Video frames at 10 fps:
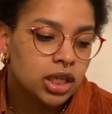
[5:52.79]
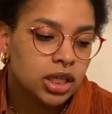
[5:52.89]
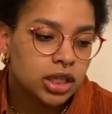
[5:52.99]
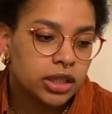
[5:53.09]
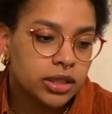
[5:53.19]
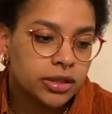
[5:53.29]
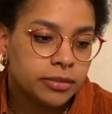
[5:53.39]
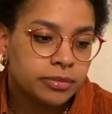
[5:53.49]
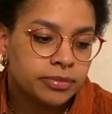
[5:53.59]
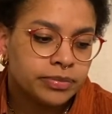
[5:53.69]

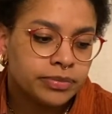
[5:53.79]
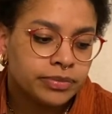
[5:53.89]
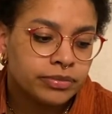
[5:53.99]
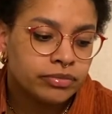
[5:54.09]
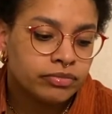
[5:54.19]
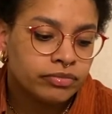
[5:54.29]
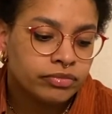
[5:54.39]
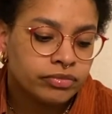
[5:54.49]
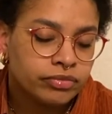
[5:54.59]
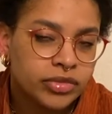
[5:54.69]

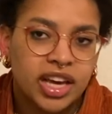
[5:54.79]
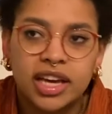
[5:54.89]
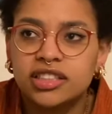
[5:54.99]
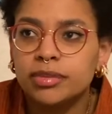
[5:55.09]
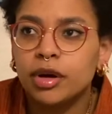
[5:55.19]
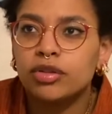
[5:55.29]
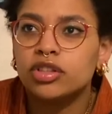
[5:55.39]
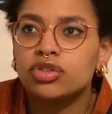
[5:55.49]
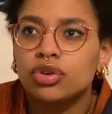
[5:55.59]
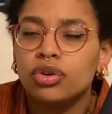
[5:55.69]
Yeah, it's about
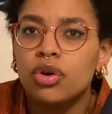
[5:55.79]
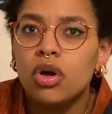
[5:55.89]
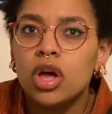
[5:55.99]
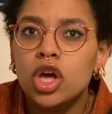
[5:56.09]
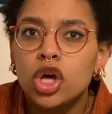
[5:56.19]
this girl